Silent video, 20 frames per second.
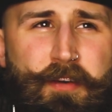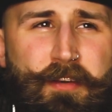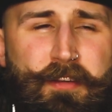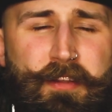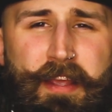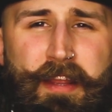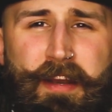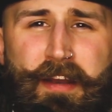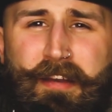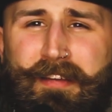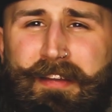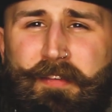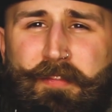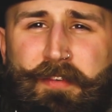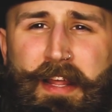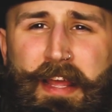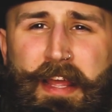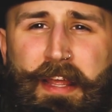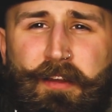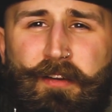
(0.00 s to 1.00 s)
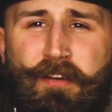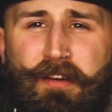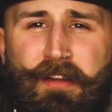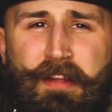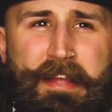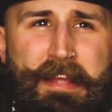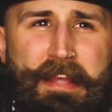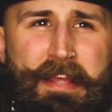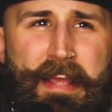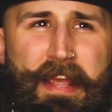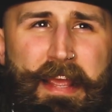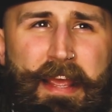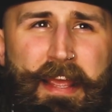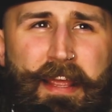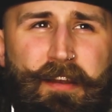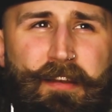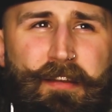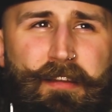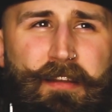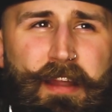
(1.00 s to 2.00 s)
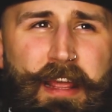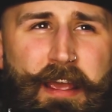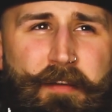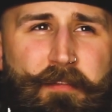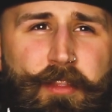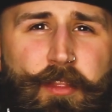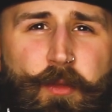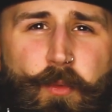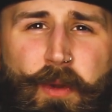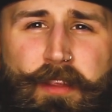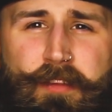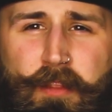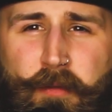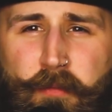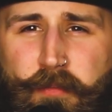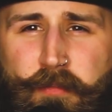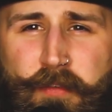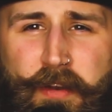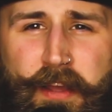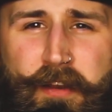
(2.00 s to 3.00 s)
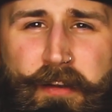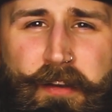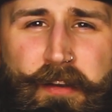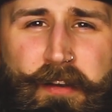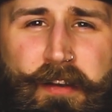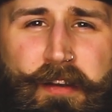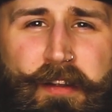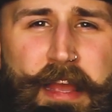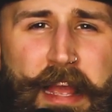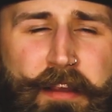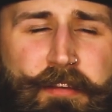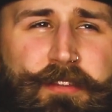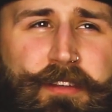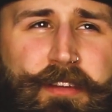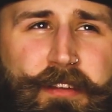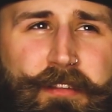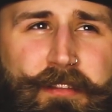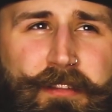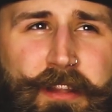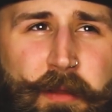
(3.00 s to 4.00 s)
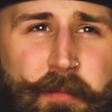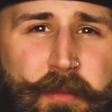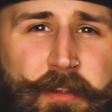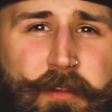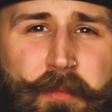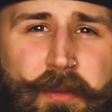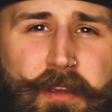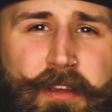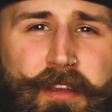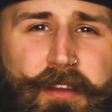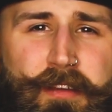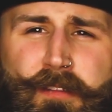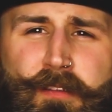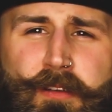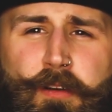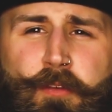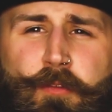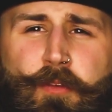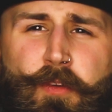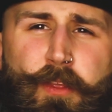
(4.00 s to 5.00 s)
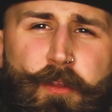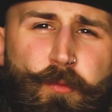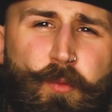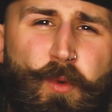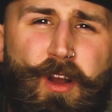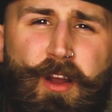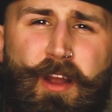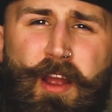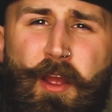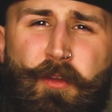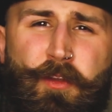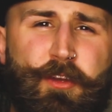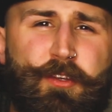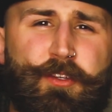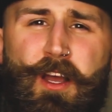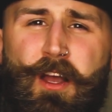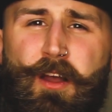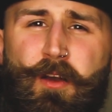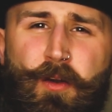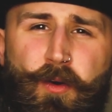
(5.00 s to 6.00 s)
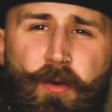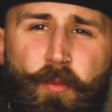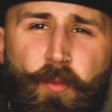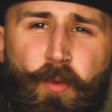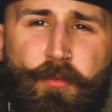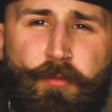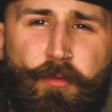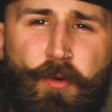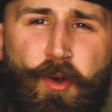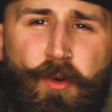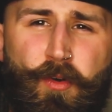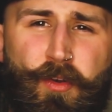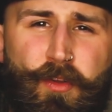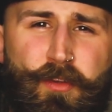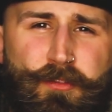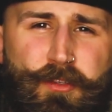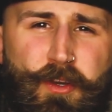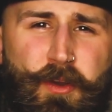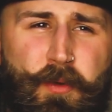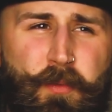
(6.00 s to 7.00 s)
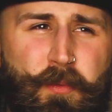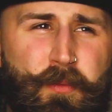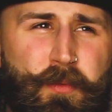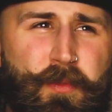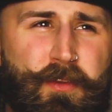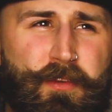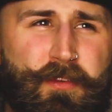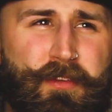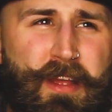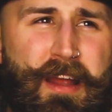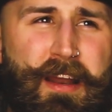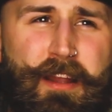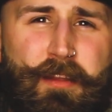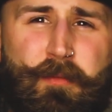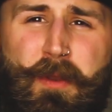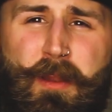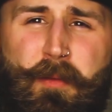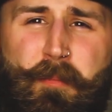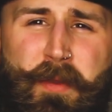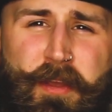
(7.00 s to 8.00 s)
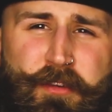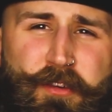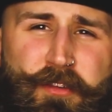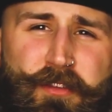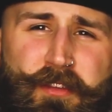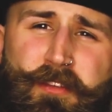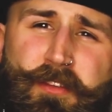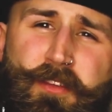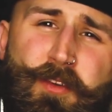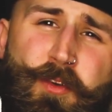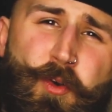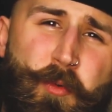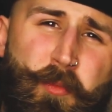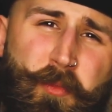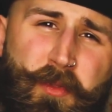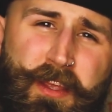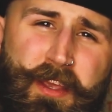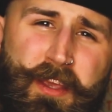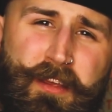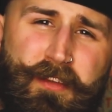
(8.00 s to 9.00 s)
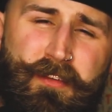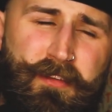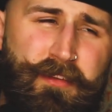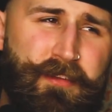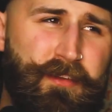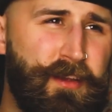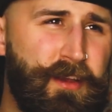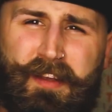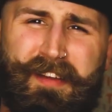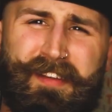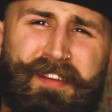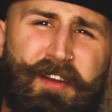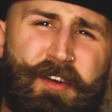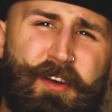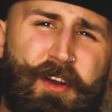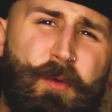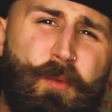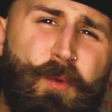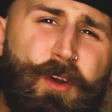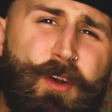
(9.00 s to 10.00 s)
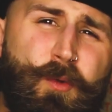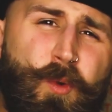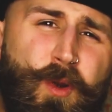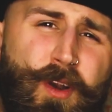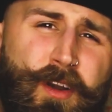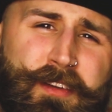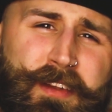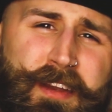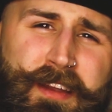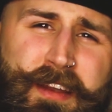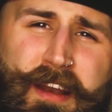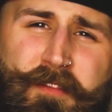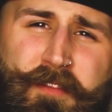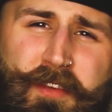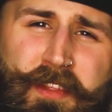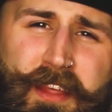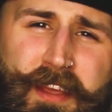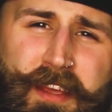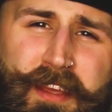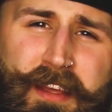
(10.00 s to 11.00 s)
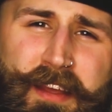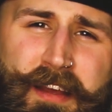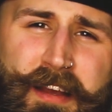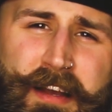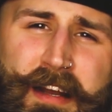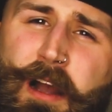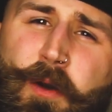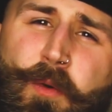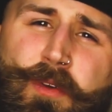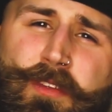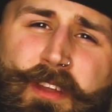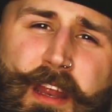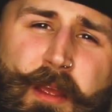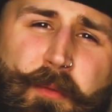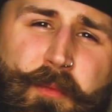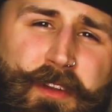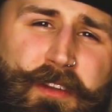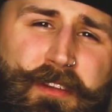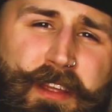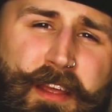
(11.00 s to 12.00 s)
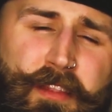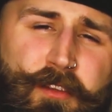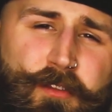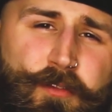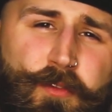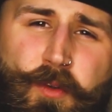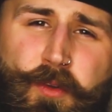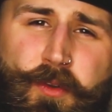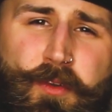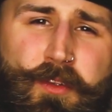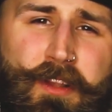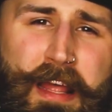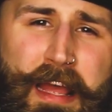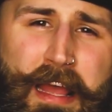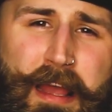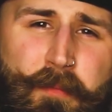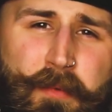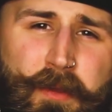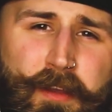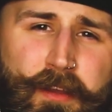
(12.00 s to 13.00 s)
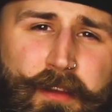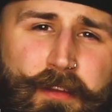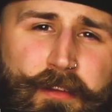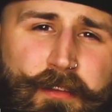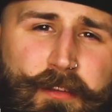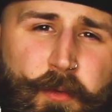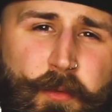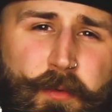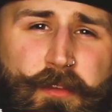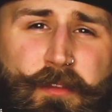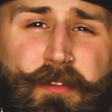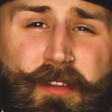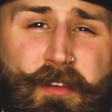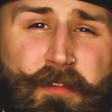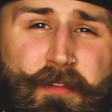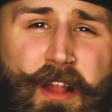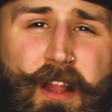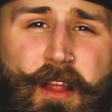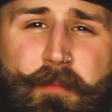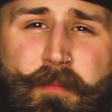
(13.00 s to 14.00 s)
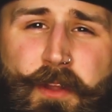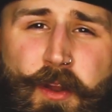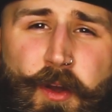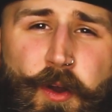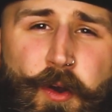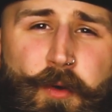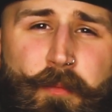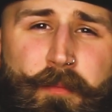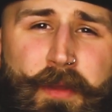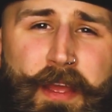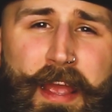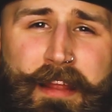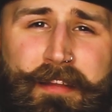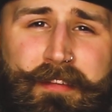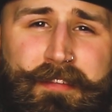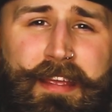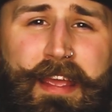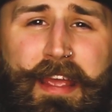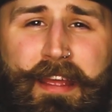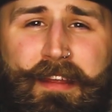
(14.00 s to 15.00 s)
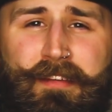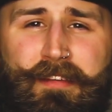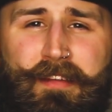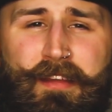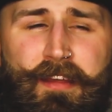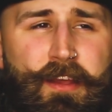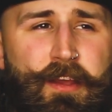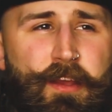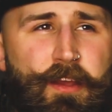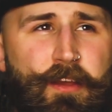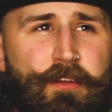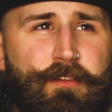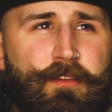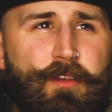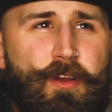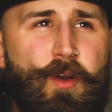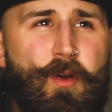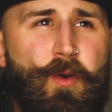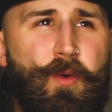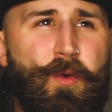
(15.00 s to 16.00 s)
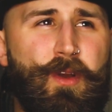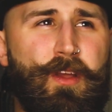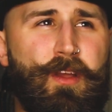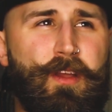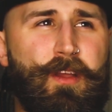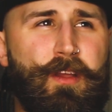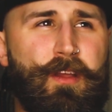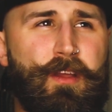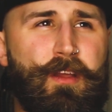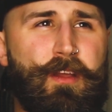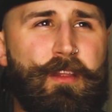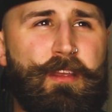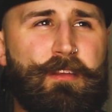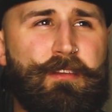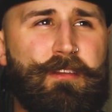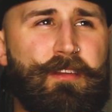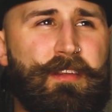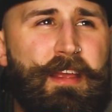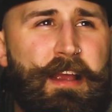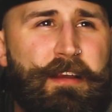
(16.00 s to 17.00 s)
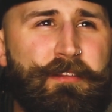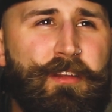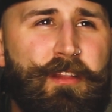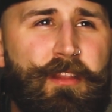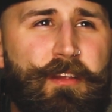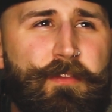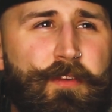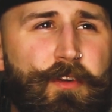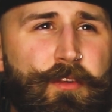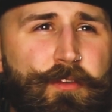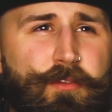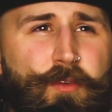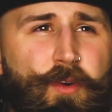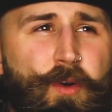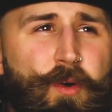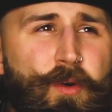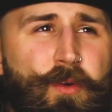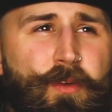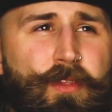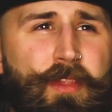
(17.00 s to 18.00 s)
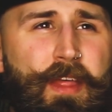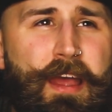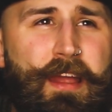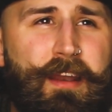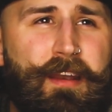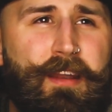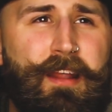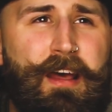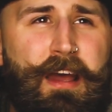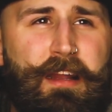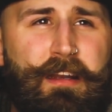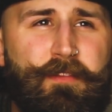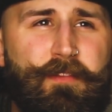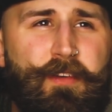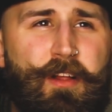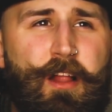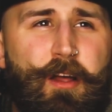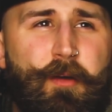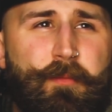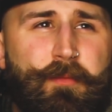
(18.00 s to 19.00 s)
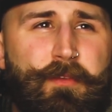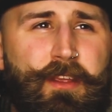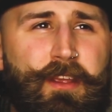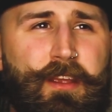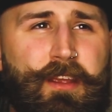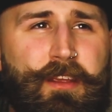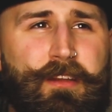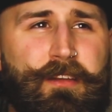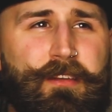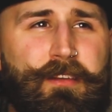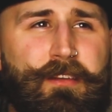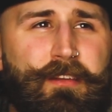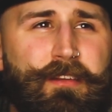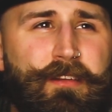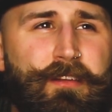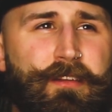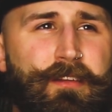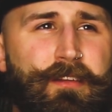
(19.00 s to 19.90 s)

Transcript: or take it at a different angle, and having the waist level finder actually limits me. For this walk, I only shot one roll, so there's not as many pictures as there normally is. Considering we're in quarantine and everything, I wasn't able to take this roll to a lab, so it was developed at home and scanned. So this is actually the first roll that I developed in